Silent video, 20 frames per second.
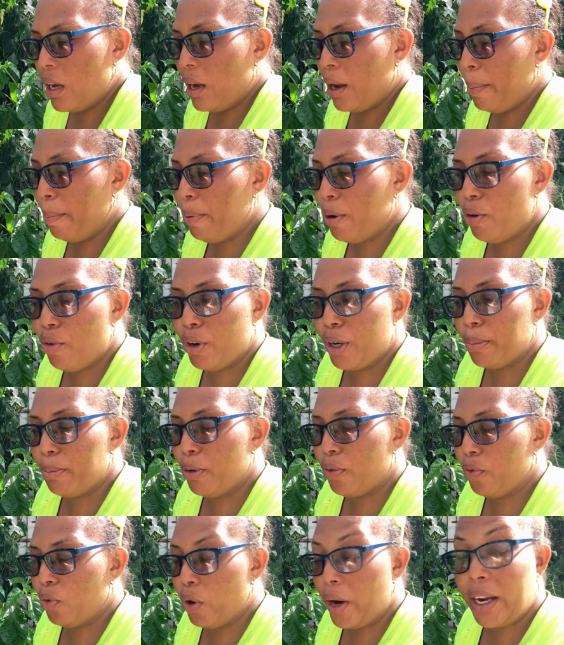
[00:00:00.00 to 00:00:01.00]
a period
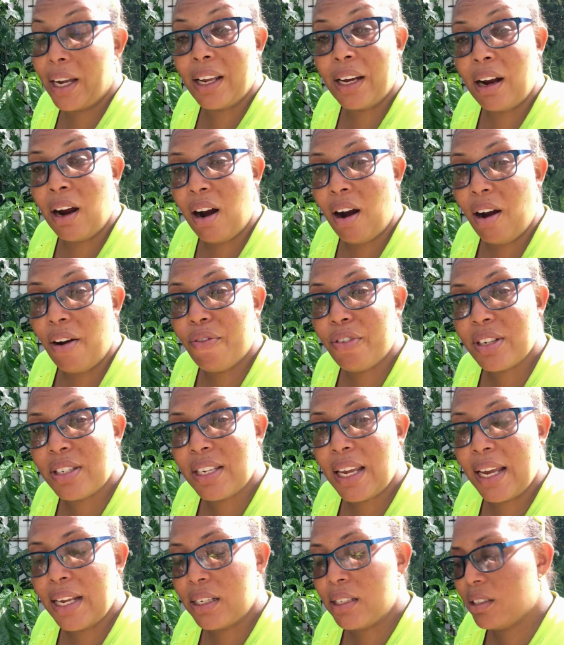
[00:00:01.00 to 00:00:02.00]
before I can harvest
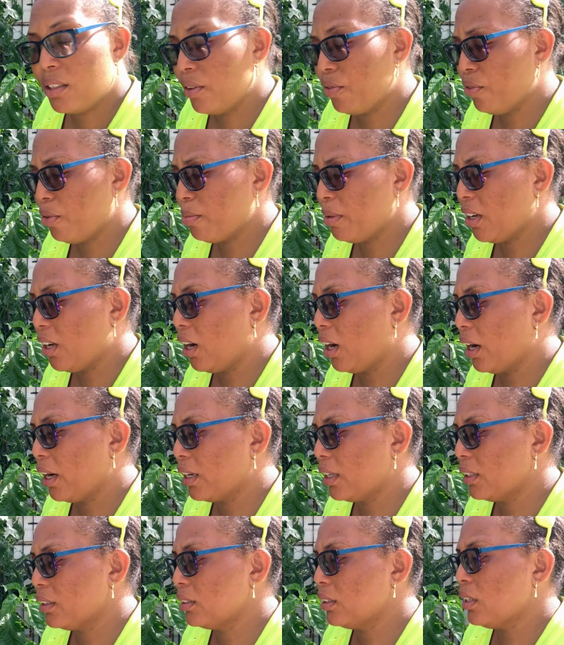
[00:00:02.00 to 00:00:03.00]
anything from the
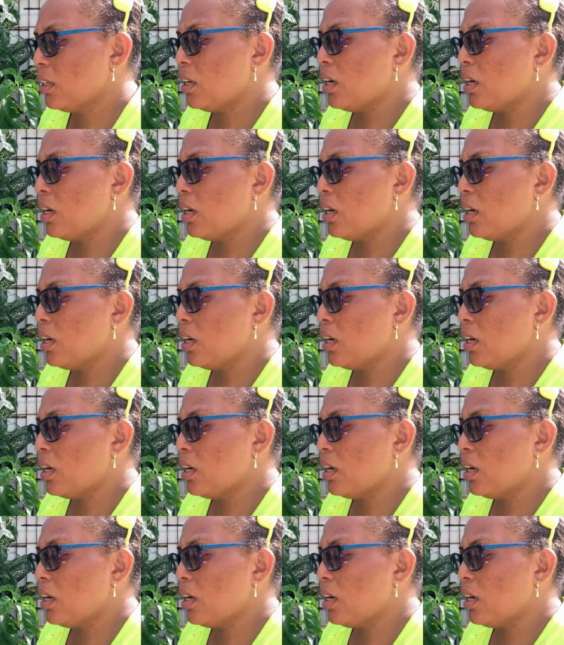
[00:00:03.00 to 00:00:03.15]
garden,